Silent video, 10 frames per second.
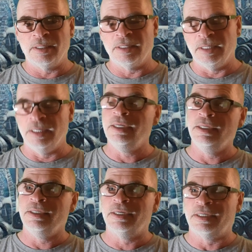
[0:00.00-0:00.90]

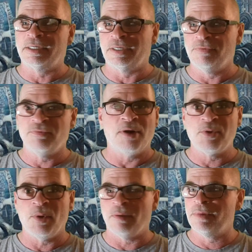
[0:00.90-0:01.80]
he could very
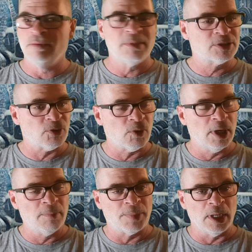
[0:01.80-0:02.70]
well be Mr.
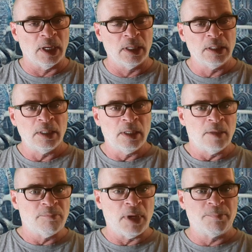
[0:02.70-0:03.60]
Olympia,
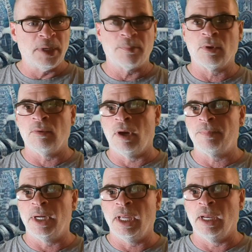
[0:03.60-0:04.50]
but people are up in
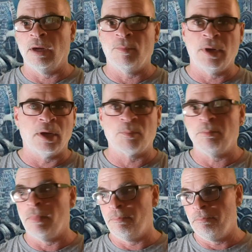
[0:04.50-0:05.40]
the air about
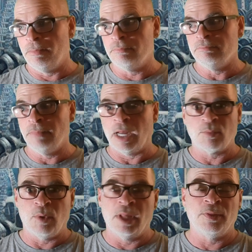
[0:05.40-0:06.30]

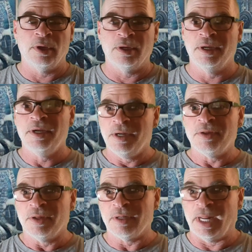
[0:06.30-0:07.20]
whether,
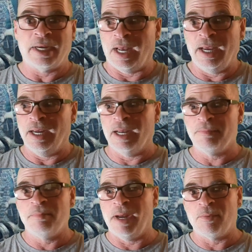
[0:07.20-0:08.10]
like I am,
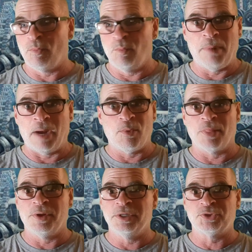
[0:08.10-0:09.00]
about whether
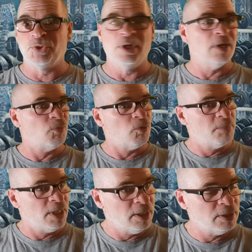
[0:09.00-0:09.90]
this year will
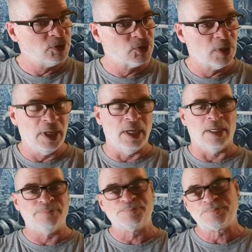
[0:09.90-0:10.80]
be his year.
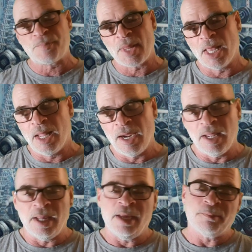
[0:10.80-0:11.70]

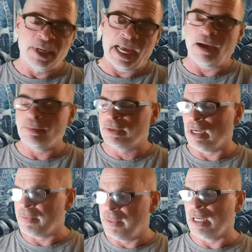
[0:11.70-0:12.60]
But now I'm starting
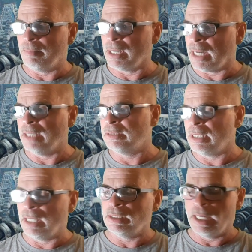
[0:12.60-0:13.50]
to think about
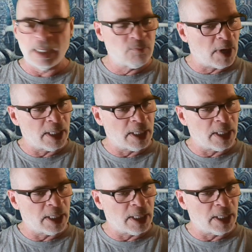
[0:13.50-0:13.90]
1998 Ronnie